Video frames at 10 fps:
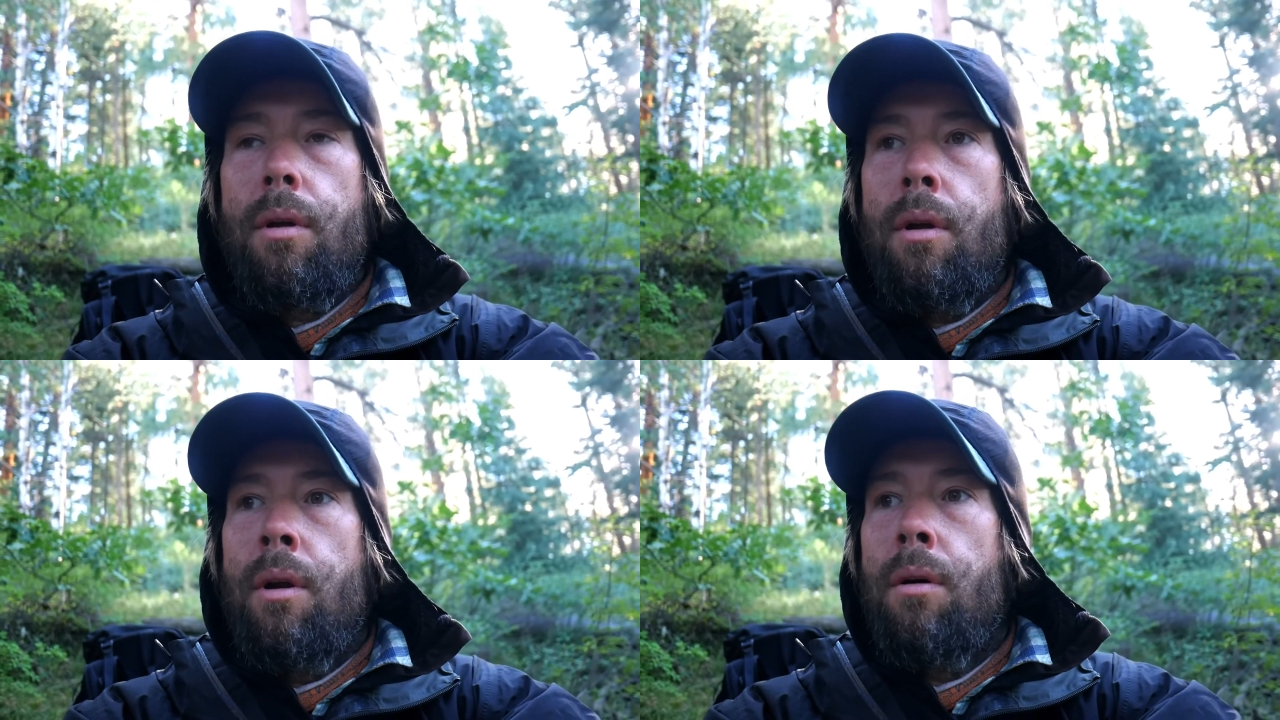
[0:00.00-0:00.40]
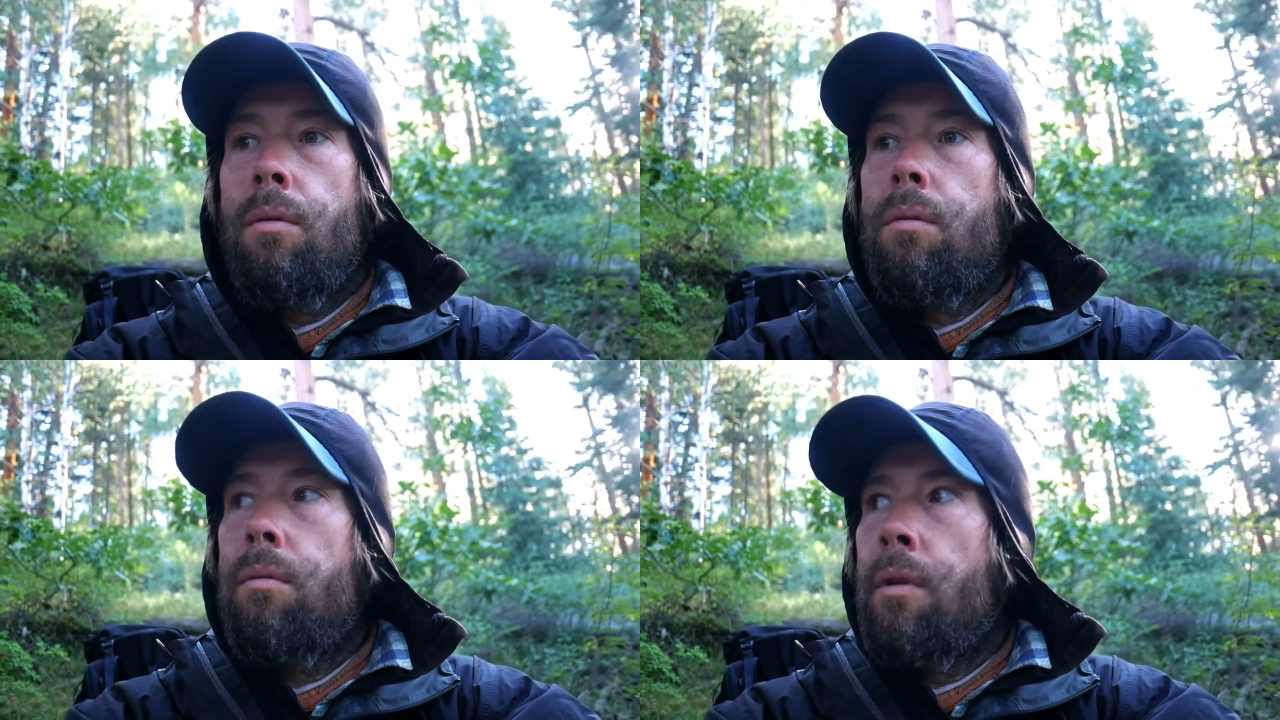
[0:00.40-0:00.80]
you know,
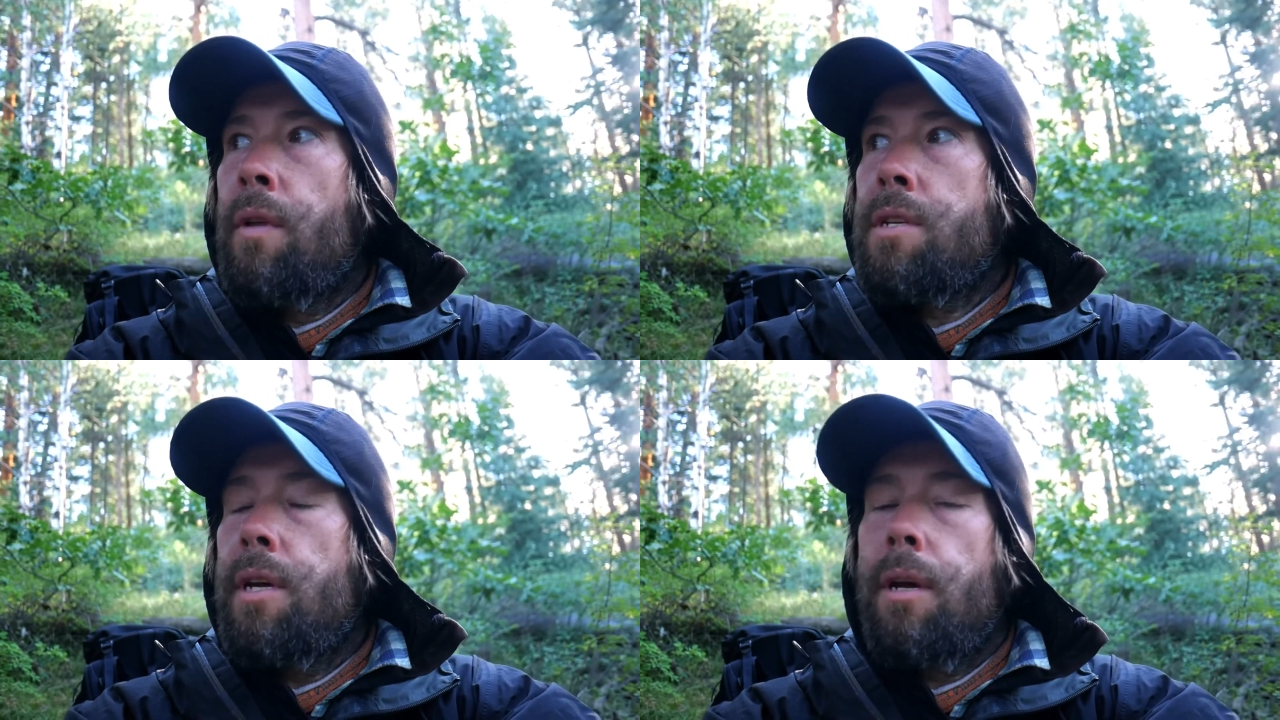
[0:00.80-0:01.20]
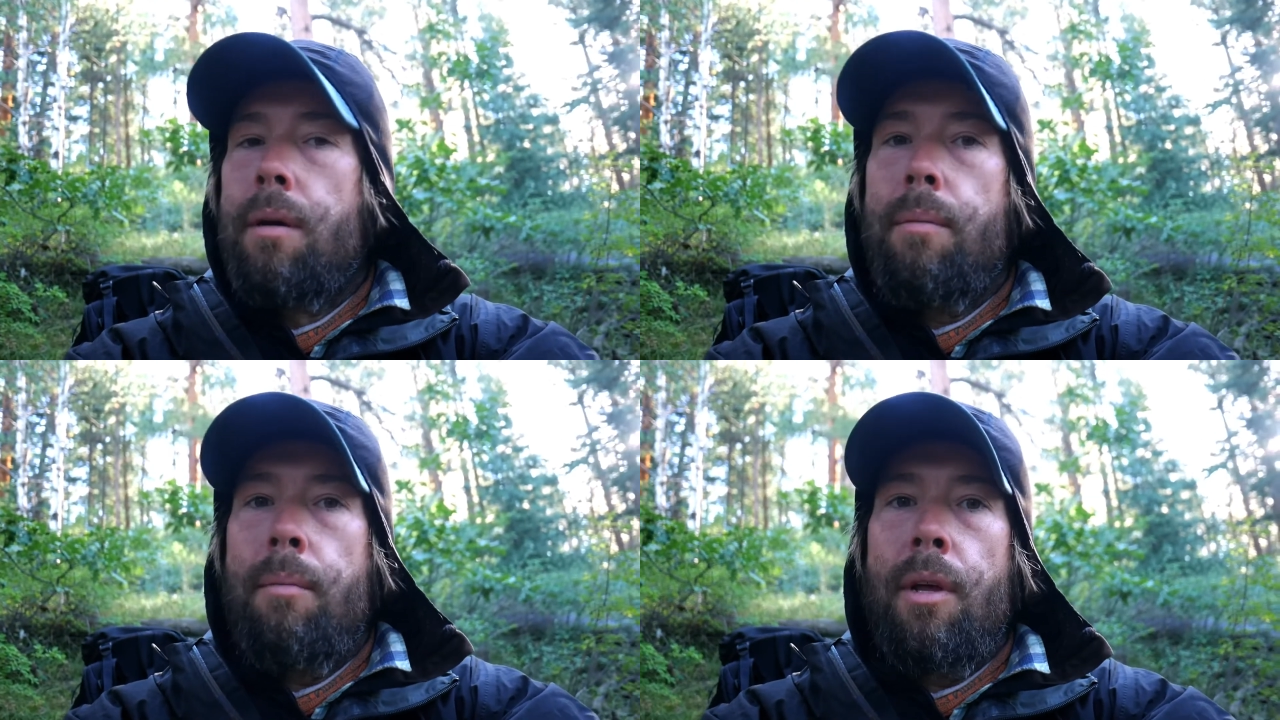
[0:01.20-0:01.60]
whether that's like
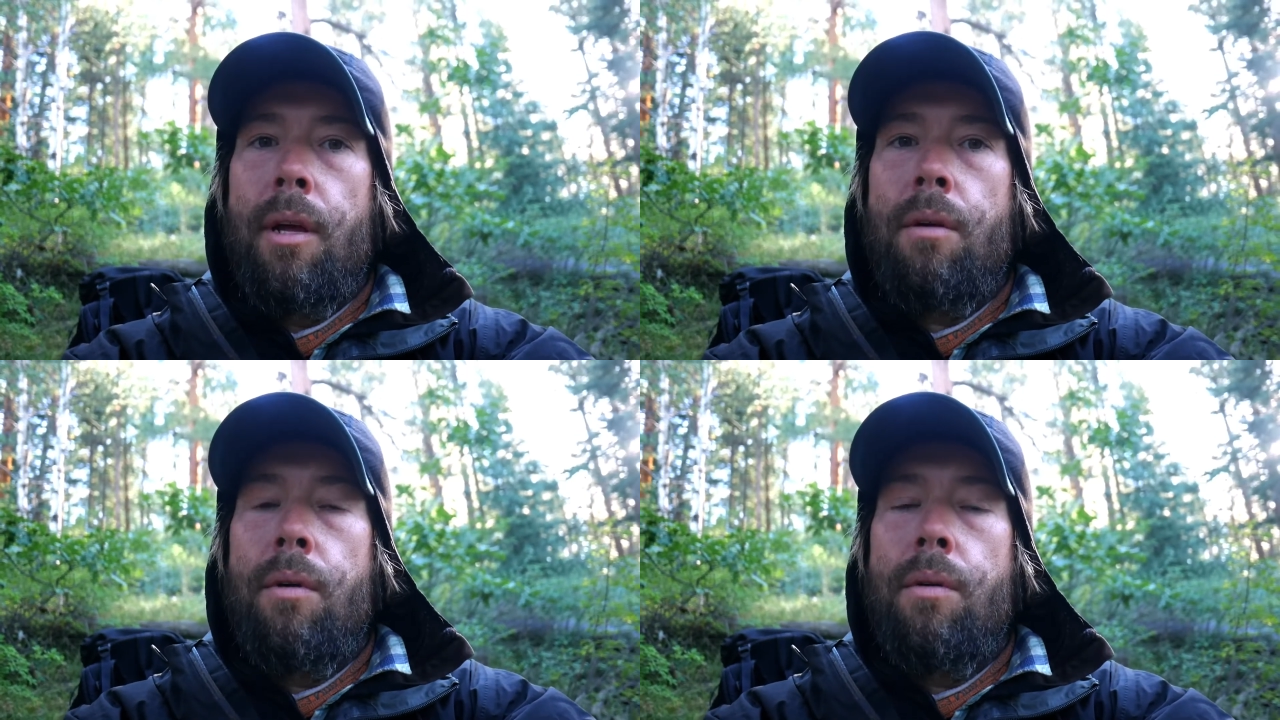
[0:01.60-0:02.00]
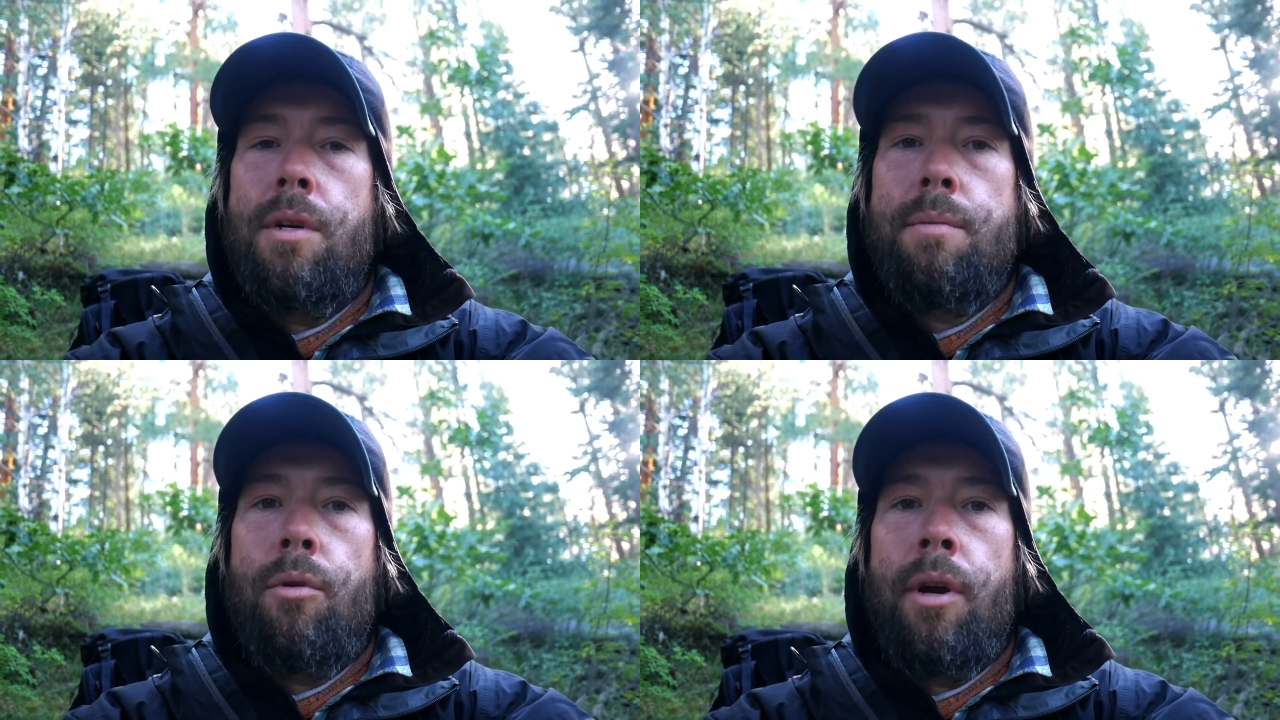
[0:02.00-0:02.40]
maybe like going to a
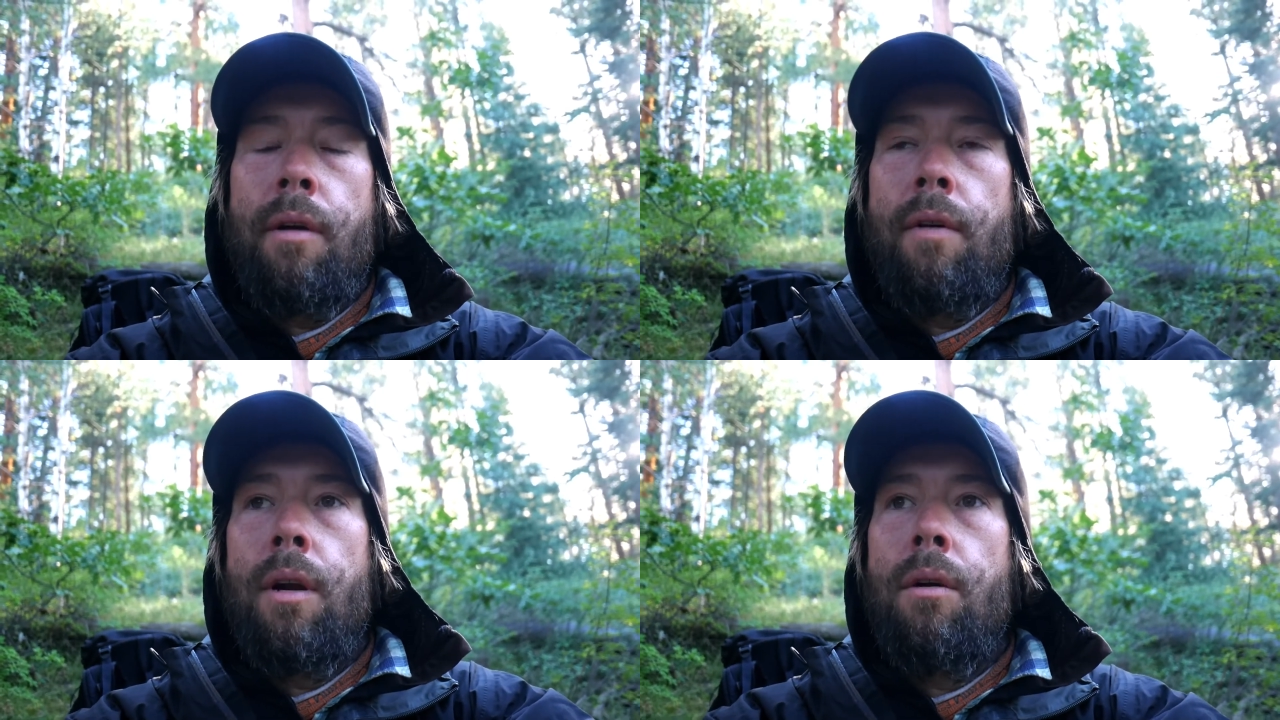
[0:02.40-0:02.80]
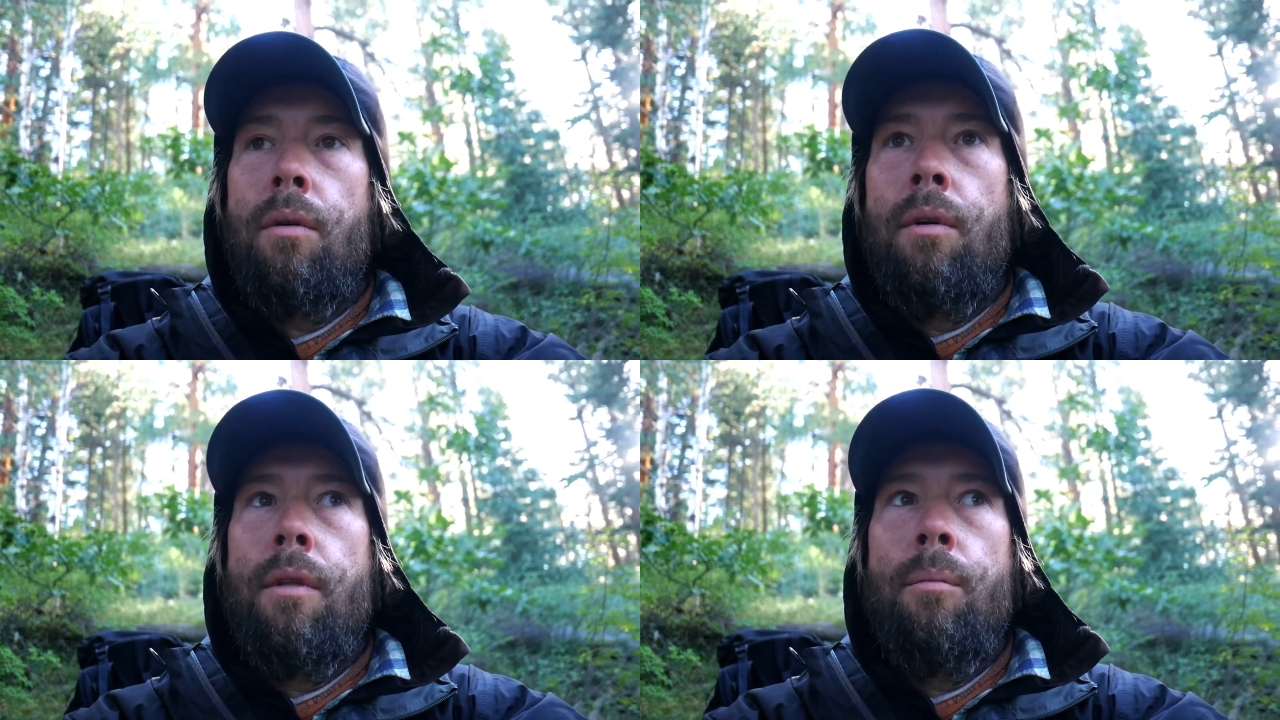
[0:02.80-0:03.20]
sporting event or
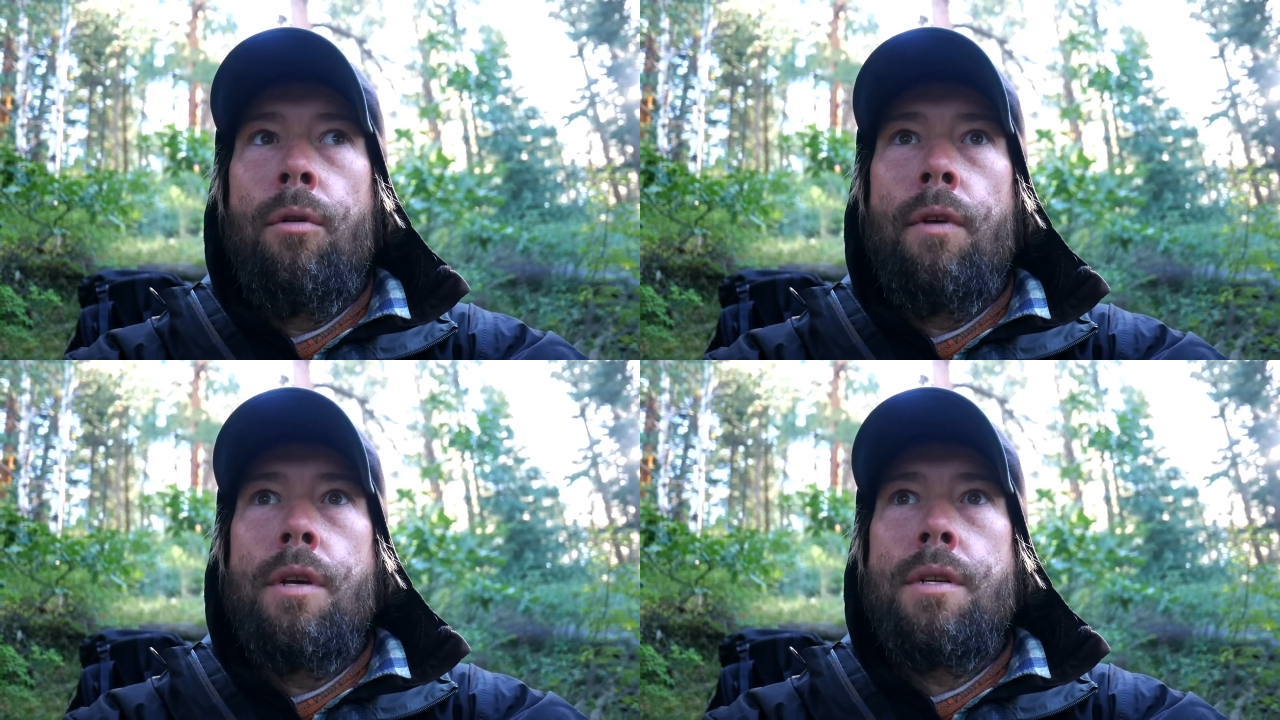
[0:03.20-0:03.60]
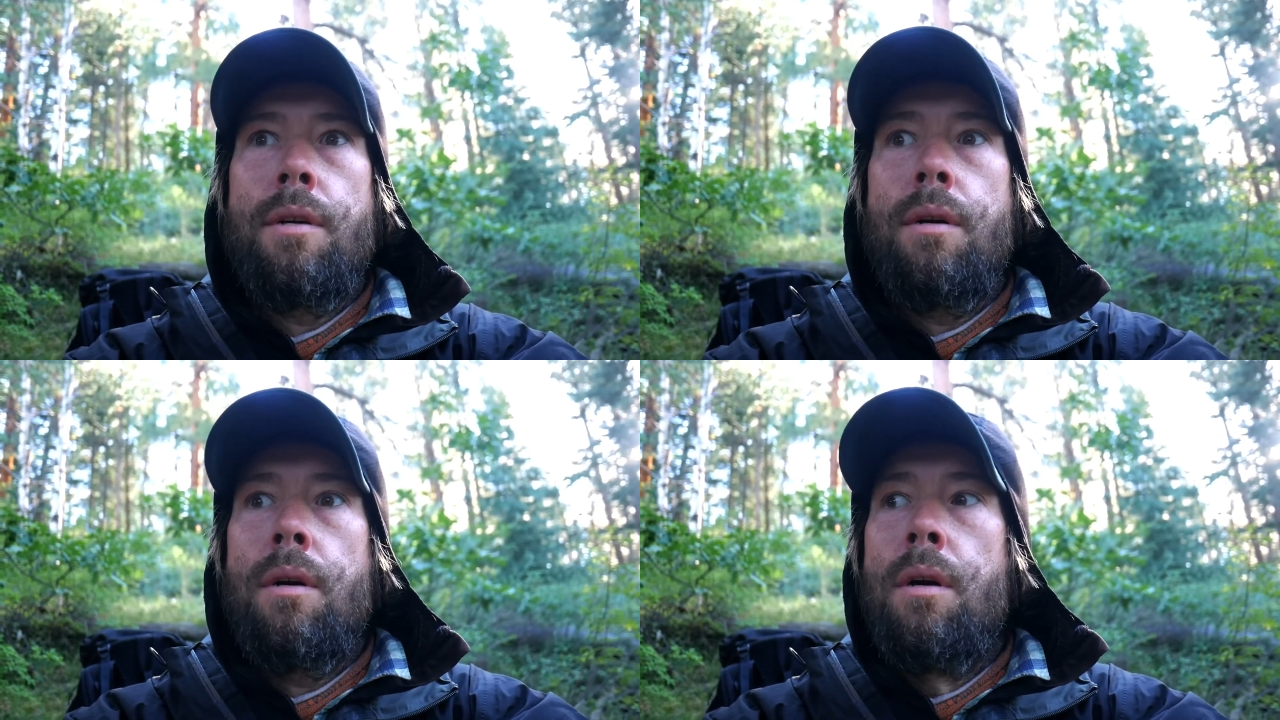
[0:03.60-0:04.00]
going to the movies
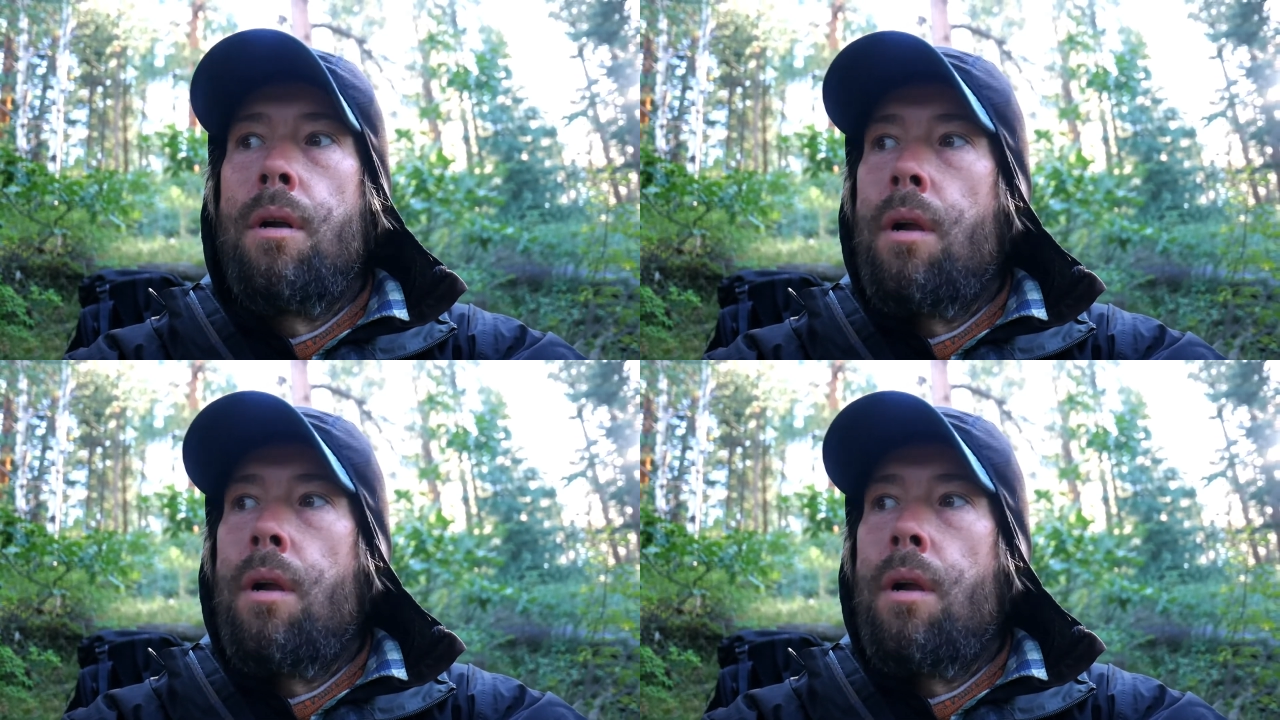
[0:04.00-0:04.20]
or,